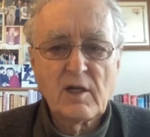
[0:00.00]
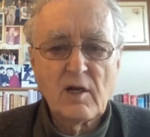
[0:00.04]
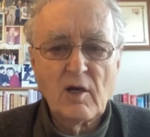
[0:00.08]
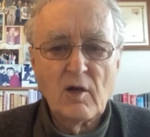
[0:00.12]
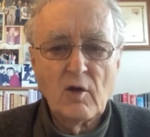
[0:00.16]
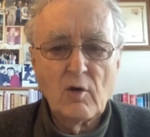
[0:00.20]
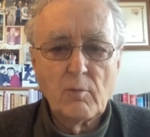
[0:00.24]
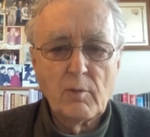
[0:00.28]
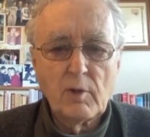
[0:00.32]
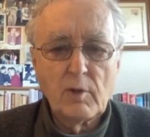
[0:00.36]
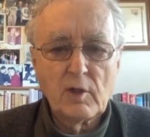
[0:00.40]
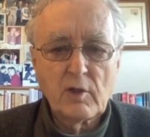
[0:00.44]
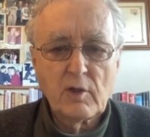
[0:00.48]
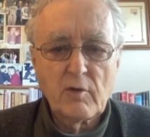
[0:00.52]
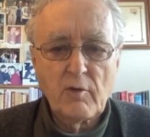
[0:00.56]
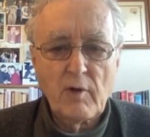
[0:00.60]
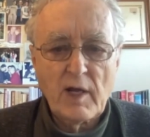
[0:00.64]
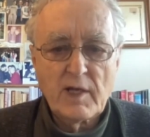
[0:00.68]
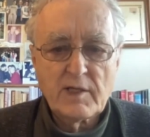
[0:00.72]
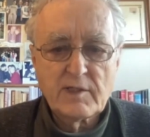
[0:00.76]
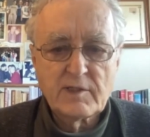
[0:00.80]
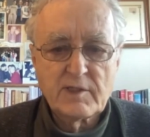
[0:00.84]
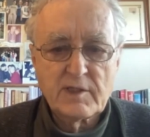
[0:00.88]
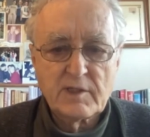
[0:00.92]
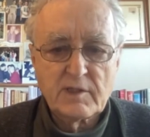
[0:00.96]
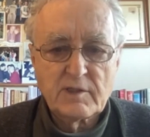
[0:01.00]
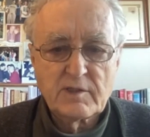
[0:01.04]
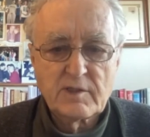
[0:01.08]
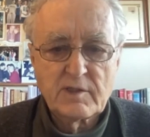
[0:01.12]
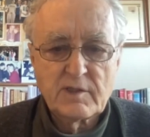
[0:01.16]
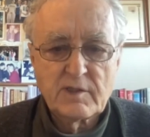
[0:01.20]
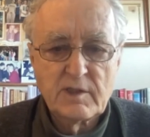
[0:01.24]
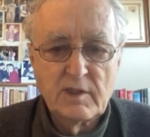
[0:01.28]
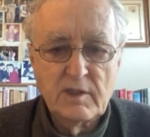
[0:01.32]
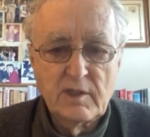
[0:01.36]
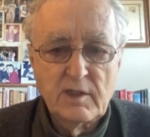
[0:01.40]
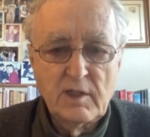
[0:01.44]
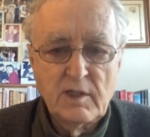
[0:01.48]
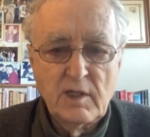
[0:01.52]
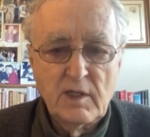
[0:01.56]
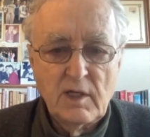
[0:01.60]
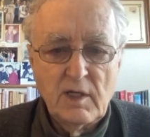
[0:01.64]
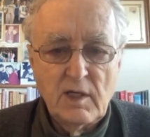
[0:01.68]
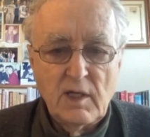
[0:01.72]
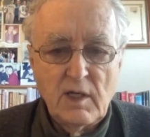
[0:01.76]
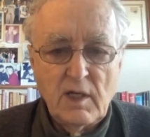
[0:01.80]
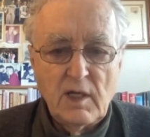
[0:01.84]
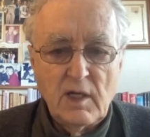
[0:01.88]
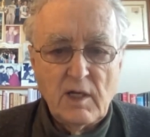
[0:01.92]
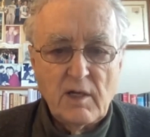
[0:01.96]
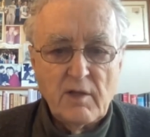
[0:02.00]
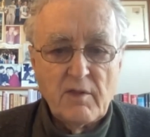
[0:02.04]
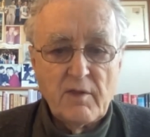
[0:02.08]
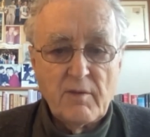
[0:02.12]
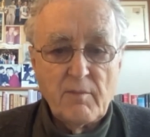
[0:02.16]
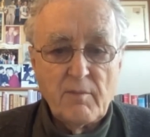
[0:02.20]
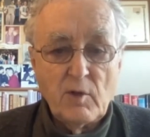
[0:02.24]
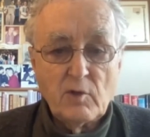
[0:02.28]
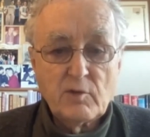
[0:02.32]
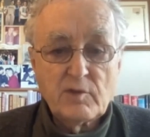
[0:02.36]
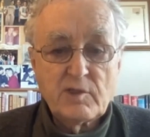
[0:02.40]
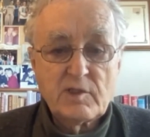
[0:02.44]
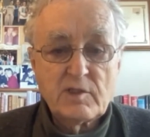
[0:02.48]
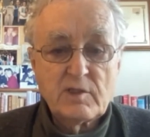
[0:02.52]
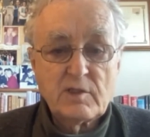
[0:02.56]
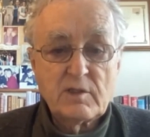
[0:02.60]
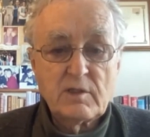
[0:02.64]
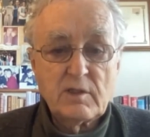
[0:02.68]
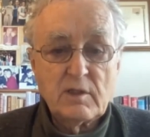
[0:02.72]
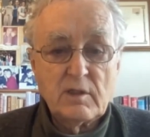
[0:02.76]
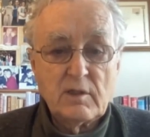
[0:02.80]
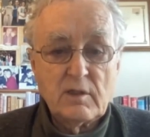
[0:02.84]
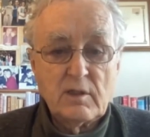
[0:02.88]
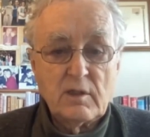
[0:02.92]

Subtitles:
global crisis, the most